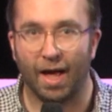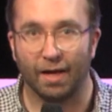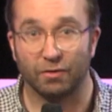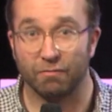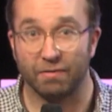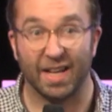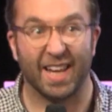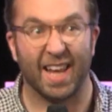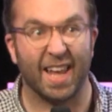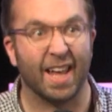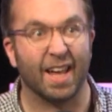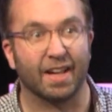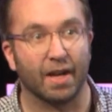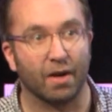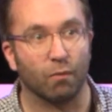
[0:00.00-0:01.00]
to really
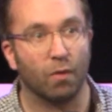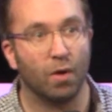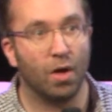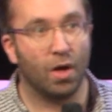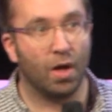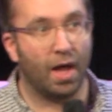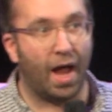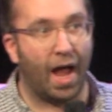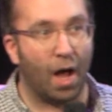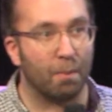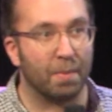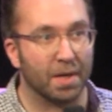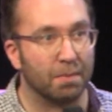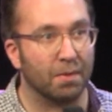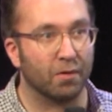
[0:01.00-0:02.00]
hear kind of how
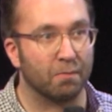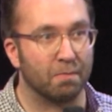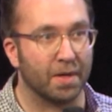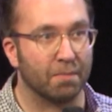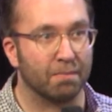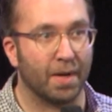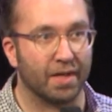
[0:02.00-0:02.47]
people have been